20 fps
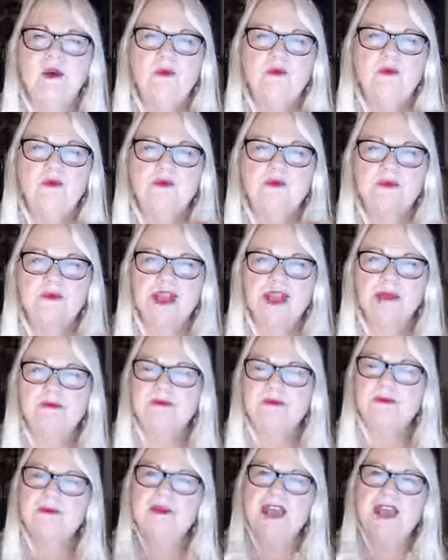but I'm,
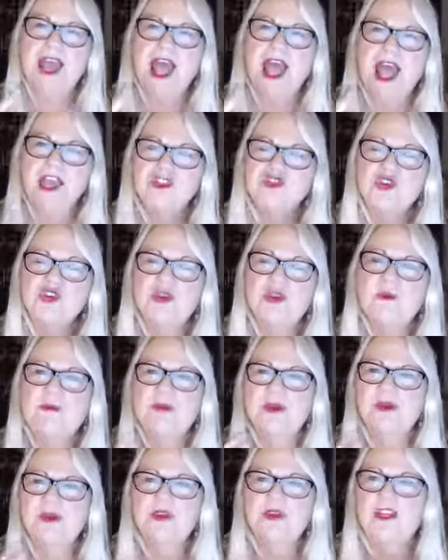but as you're
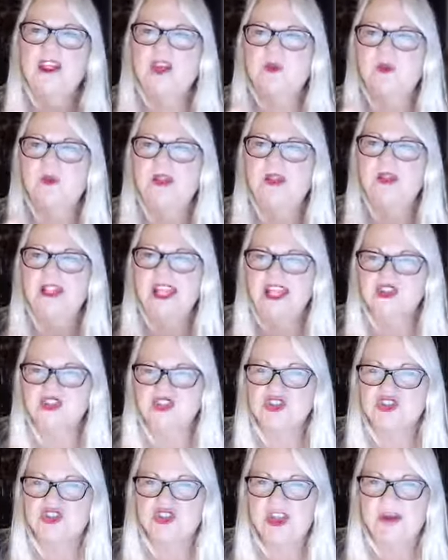building a
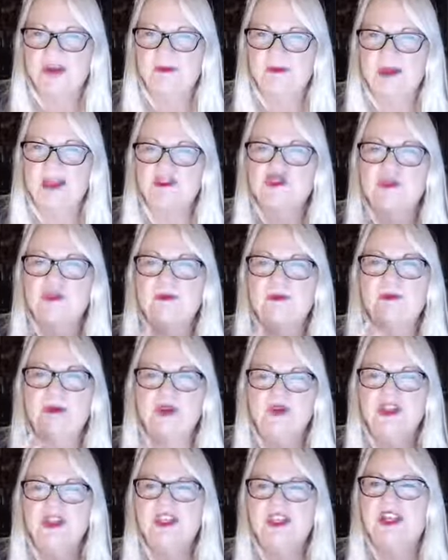relationship, as you're
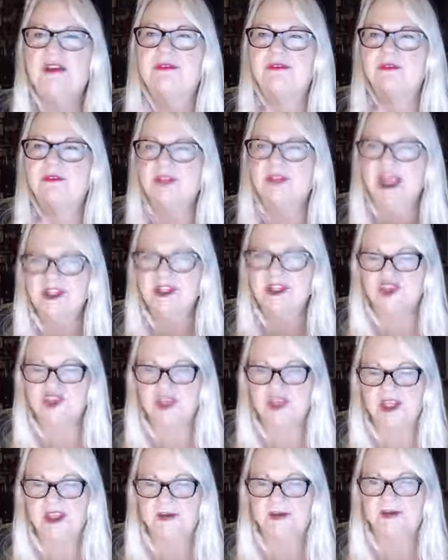building a
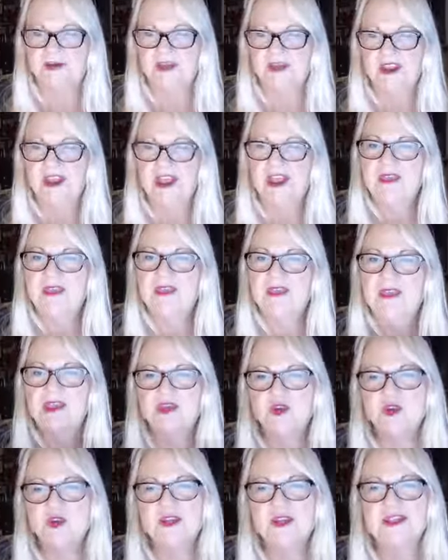friendship, then
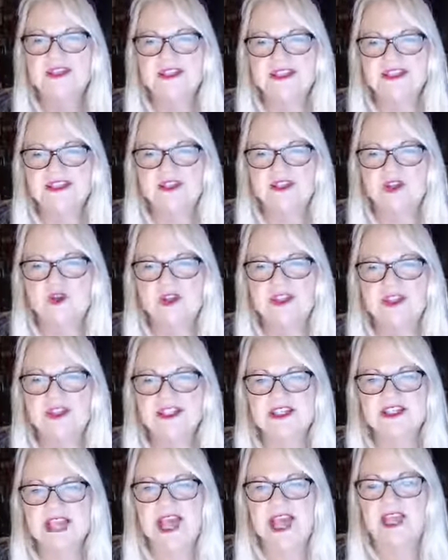you can you can
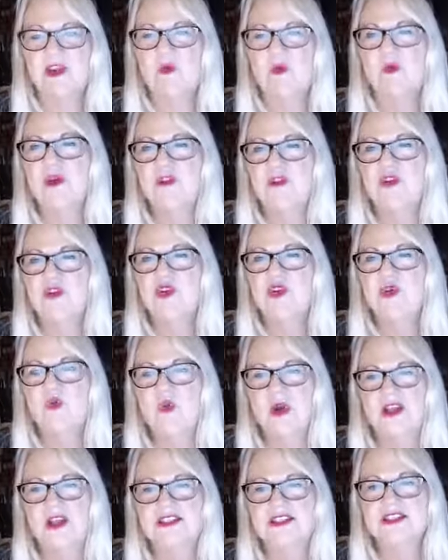decide on whether you
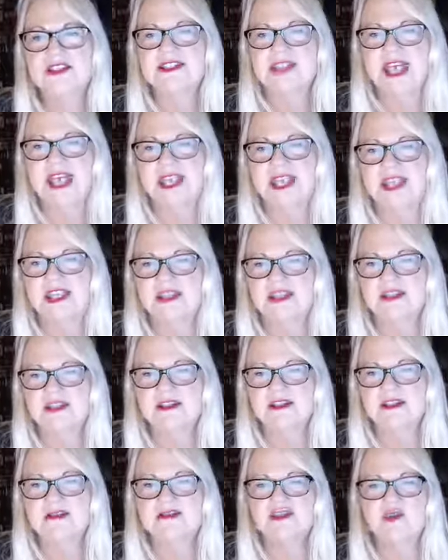want to take it
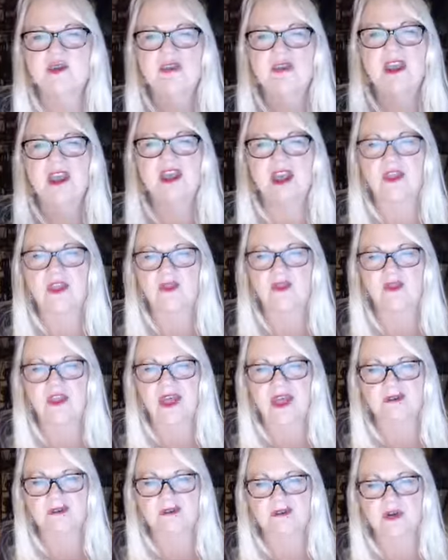to the another
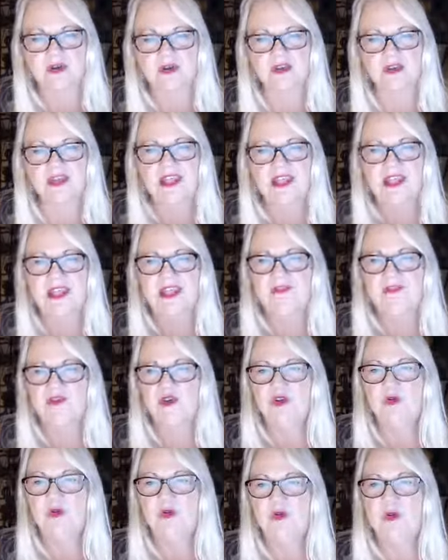level. If
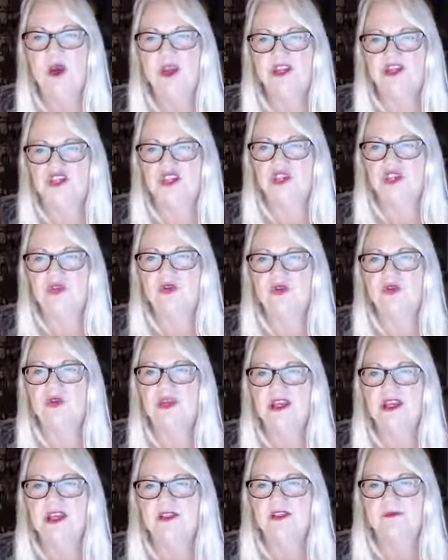you want to
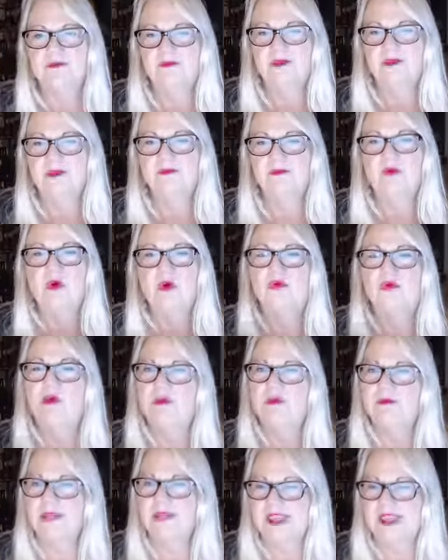be more
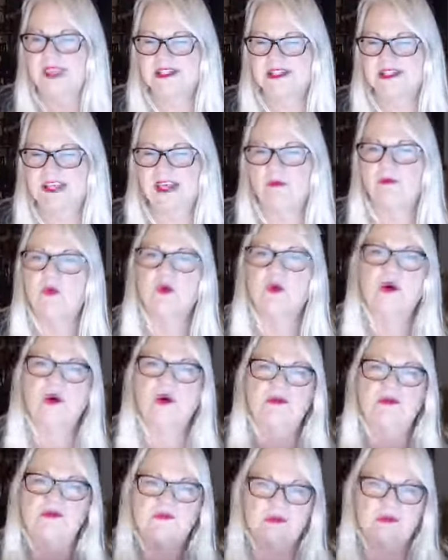romantic,
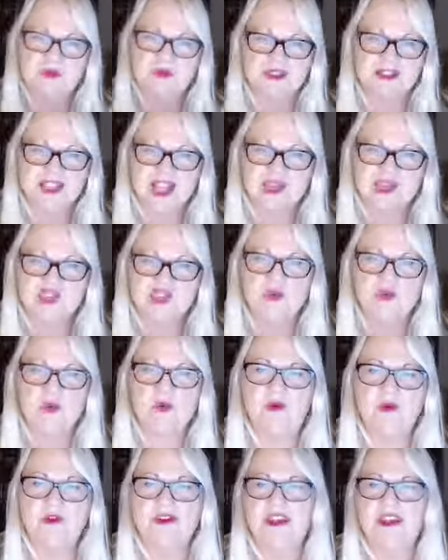more more sexual
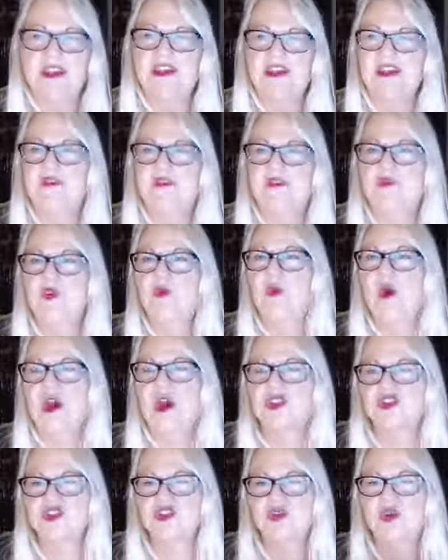with it, if you
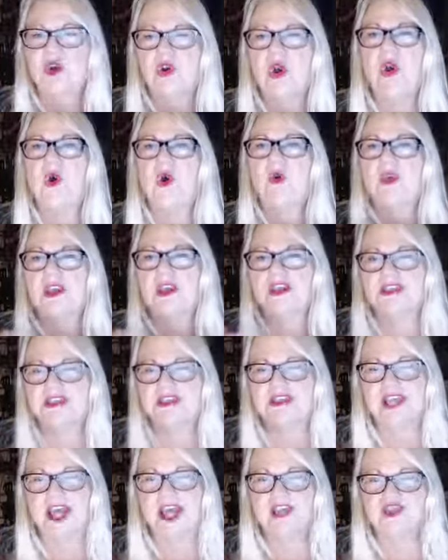want to go into
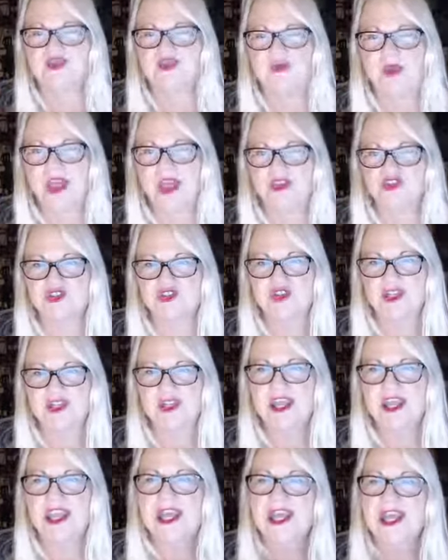that direction,
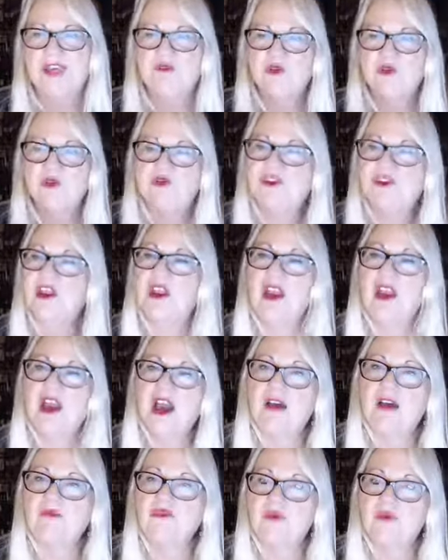if you feel
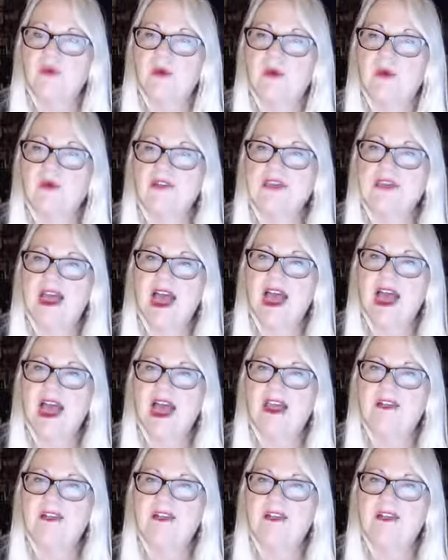uncomfortable with that